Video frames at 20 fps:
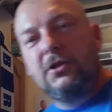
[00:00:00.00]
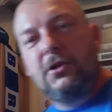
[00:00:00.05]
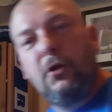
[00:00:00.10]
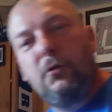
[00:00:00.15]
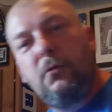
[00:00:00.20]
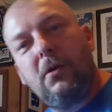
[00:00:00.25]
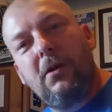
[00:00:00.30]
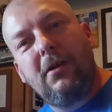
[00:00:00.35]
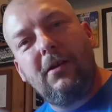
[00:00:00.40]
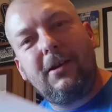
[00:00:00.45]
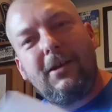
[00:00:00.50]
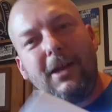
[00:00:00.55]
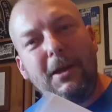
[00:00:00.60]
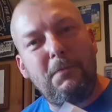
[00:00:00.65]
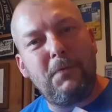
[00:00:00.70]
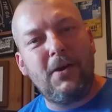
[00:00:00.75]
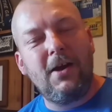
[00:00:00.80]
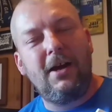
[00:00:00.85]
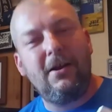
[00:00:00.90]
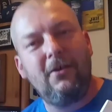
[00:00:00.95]
So
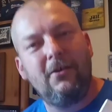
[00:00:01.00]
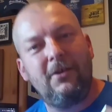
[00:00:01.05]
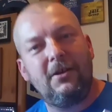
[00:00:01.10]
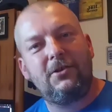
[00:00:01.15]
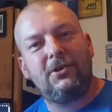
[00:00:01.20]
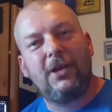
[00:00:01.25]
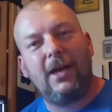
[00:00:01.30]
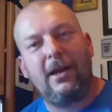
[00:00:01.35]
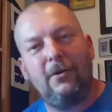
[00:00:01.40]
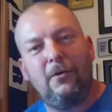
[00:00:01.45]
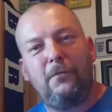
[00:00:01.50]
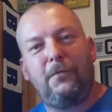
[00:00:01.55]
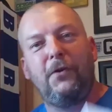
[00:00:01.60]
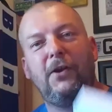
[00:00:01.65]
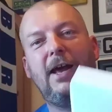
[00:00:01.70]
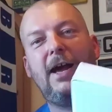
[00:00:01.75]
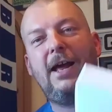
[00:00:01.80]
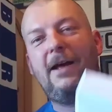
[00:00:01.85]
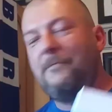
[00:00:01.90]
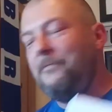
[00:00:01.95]
keep an eye on the channel for
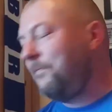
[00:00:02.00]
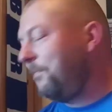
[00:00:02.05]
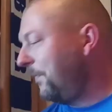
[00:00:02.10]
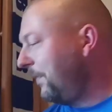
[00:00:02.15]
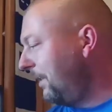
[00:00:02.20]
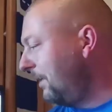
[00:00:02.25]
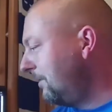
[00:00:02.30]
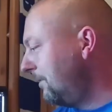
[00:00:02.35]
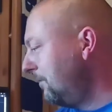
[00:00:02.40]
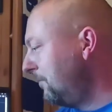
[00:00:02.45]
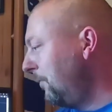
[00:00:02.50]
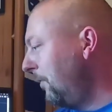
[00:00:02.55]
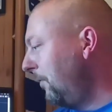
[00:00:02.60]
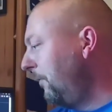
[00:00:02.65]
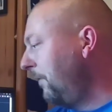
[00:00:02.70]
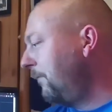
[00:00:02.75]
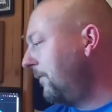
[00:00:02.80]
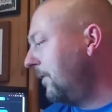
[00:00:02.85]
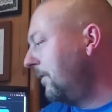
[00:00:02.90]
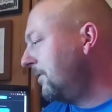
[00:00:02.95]
that. This is what
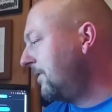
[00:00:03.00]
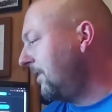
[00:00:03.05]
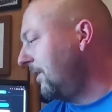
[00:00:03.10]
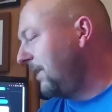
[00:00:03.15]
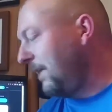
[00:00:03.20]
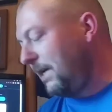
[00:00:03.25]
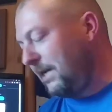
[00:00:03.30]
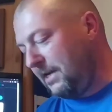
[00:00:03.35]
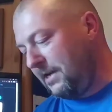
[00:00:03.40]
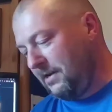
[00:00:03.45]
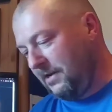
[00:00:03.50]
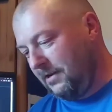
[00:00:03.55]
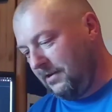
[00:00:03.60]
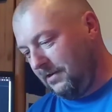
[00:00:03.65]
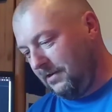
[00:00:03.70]
we've done today.